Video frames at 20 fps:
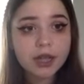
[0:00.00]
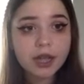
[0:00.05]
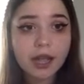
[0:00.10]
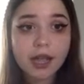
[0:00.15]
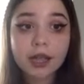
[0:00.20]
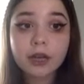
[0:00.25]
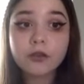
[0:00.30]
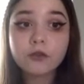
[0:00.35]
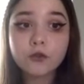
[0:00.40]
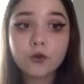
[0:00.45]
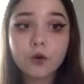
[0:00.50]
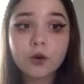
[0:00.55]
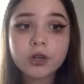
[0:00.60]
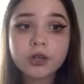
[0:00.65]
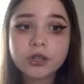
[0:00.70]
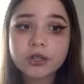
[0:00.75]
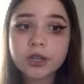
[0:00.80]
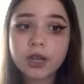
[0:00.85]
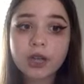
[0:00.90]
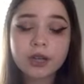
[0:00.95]
And of
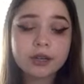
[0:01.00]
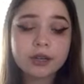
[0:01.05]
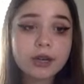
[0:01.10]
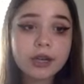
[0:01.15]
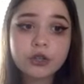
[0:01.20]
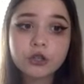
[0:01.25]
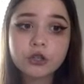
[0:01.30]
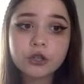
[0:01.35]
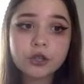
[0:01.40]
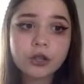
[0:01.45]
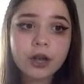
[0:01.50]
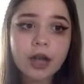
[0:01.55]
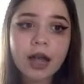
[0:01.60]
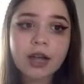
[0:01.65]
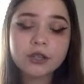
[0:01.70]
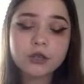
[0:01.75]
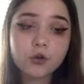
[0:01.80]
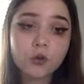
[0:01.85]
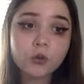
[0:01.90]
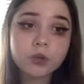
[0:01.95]
course, nature
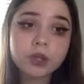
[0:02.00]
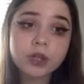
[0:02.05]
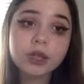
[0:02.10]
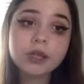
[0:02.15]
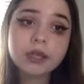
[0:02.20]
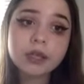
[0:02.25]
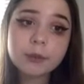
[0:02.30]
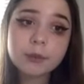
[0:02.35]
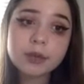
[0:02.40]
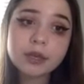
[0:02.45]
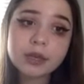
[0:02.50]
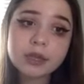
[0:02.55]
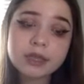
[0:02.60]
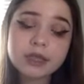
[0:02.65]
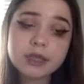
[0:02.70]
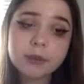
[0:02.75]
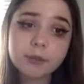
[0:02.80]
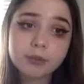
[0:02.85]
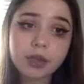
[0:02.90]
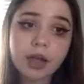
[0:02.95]
has only a limited
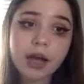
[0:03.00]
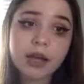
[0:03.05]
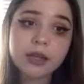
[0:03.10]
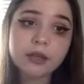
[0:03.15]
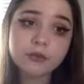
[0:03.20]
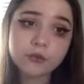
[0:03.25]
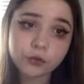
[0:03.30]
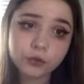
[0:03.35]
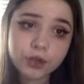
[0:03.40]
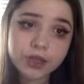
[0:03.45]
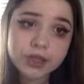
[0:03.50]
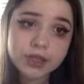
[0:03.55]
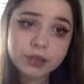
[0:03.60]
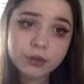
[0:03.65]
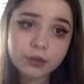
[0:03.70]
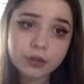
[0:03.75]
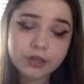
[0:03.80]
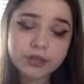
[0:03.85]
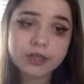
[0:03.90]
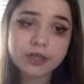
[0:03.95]
supply of
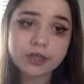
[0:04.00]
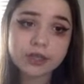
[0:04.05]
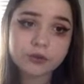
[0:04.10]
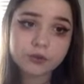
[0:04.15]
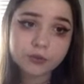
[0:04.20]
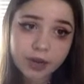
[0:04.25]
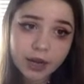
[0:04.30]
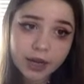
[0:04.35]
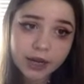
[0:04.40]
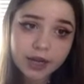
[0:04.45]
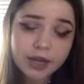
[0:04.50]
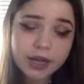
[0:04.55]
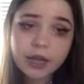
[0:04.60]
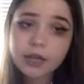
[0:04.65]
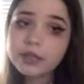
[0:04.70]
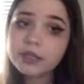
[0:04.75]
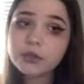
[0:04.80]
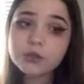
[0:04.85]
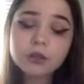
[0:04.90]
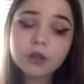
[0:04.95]
resources, right?
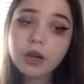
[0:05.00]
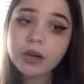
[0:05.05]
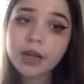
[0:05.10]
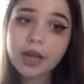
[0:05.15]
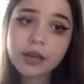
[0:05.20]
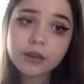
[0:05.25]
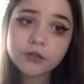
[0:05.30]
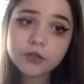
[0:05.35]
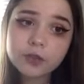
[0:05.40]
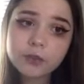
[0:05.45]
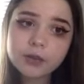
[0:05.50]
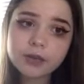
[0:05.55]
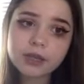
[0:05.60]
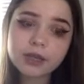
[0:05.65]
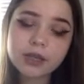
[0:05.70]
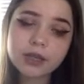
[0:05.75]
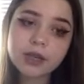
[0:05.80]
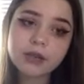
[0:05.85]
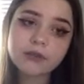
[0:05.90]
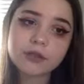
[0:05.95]
And so not everybody
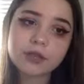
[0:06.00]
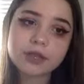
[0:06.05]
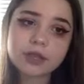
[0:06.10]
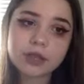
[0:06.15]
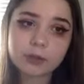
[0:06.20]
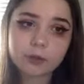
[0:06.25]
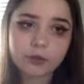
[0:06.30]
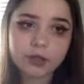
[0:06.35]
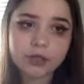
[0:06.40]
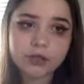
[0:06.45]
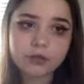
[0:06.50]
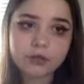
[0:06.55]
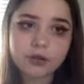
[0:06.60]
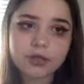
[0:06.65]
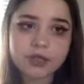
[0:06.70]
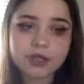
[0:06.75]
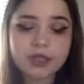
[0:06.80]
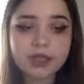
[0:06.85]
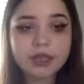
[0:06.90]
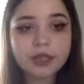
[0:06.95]
can have the same
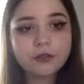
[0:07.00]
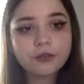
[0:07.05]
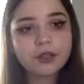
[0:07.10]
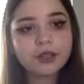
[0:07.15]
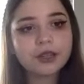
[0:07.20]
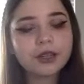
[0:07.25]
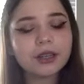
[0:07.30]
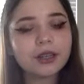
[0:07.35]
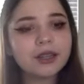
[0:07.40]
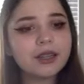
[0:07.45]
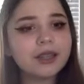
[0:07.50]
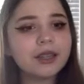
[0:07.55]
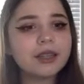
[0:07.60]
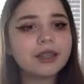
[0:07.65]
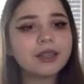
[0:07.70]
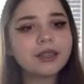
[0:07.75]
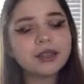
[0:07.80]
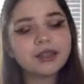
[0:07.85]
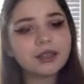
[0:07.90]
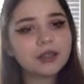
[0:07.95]
resources. Like if they're like
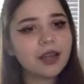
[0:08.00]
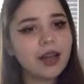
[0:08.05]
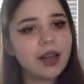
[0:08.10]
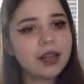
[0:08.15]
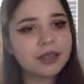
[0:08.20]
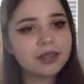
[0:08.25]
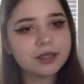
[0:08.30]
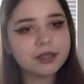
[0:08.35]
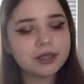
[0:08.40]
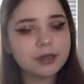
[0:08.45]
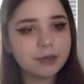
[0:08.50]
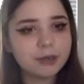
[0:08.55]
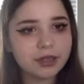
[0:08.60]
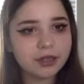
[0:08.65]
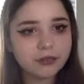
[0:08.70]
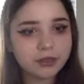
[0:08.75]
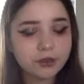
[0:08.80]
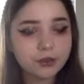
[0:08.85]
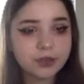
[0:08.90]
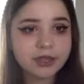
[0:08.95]
in your class or something,
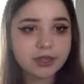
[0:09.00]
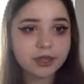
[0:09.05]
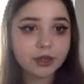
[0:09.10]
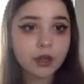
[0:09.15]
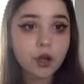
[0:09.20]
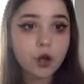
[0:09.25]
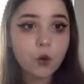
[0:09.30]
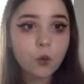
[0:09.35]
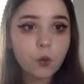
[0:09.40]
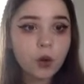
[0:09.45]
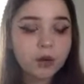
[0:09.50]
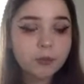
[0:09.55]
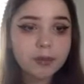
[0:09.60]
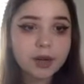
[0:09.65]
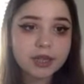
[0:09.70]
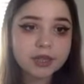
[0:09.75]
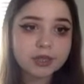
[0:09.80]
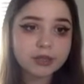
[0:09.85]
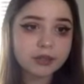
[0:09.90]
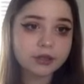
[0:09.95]
if there was like one
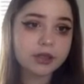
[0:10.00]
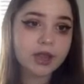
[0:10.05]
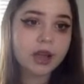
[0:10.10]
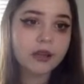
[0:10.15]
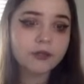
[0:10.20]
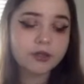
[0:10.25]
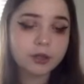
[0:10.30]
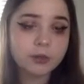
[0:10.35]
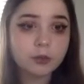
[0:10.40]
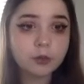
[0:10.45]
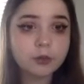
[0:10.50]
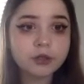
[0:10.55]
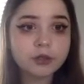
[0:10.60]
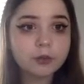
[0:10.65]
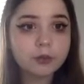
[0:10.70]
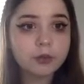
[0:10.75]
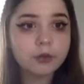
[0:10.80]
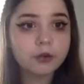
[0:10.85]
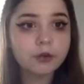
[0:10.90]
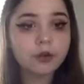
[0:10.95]
pencil left and
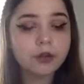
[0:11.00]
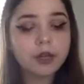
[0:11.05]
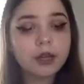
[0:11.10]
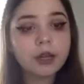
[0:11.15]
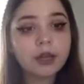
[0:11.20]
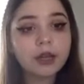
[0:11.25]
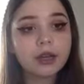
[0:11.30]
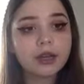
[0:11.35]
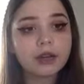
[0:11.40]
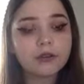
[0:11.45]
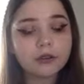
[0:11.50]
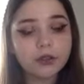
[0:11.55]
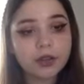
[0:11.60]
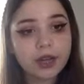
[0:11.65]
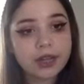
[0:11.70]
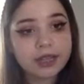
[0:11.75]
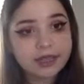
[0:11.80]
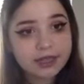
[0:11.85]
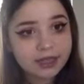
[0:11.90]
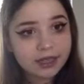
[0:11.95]
multiple of you
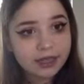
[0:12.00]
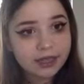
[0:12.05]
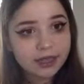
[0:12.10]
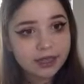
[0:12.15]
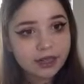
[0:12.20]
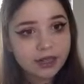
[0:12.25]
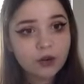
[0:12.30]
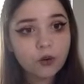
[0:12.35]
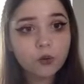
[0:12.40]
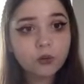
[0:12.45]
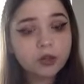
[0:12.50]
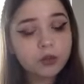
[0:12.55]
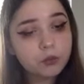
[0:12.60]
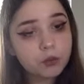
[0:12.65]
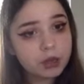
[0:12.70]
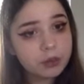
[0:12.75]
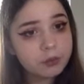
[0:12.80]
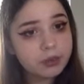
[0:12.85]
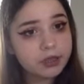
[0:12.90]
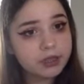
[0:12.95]
guys needed it, only
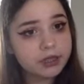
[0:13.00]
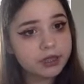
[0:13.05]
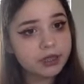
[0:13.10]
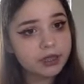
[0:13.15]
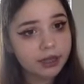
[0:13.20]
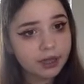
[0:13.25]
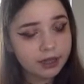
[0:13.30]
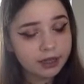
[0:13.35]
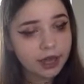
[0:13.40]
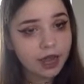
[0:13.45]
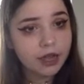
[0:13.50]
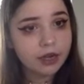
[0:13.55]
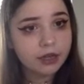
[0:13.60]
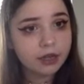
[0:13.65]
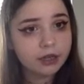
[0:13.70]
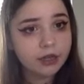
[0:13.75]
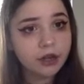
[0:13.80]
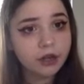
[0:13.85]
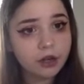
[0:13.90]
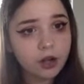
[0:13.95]
one person can get it,
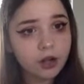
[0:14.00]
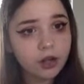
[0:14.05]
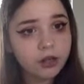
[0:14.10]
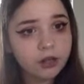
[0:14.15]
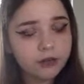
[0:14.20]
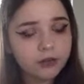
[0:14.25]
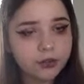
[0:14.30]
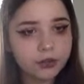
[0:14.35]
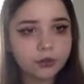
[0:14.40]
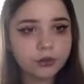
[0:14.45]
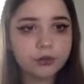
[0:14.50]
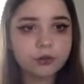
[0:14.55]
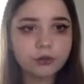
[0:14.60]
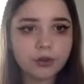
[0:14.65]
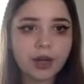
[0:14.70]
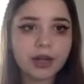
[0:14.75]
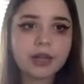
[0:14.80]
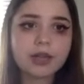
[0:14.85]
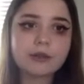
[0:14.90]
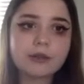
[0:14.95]
not all of you,
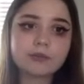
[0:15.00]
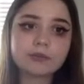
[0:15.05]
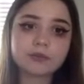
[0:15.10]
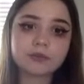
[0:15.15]
right?